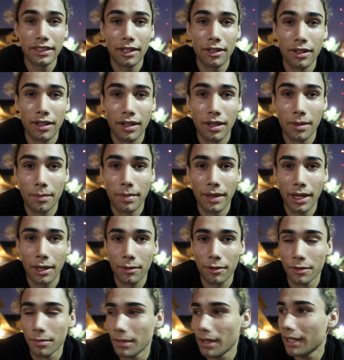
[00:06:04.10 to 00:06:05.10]
how to
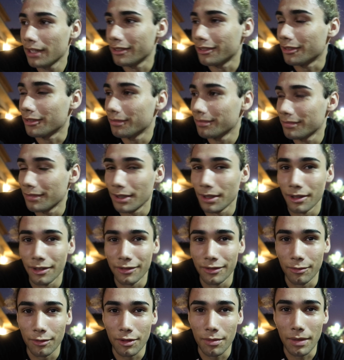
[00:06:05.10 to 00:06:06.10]
backwards manual,
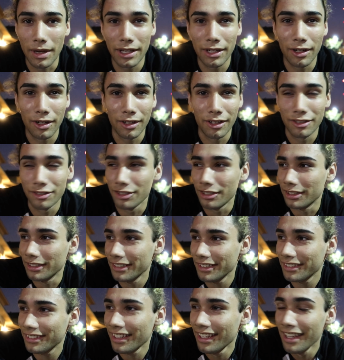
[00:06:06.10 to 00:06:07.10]
with my knowledge at
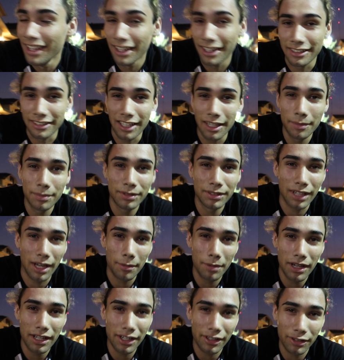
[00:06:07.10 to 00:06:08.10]
least, because
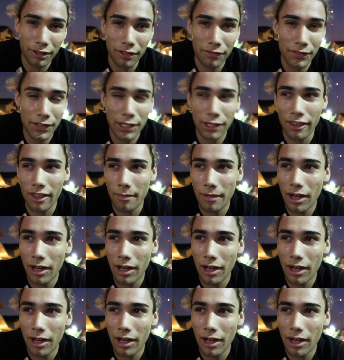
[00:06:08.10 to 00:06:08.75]
I'm kind of still figuring them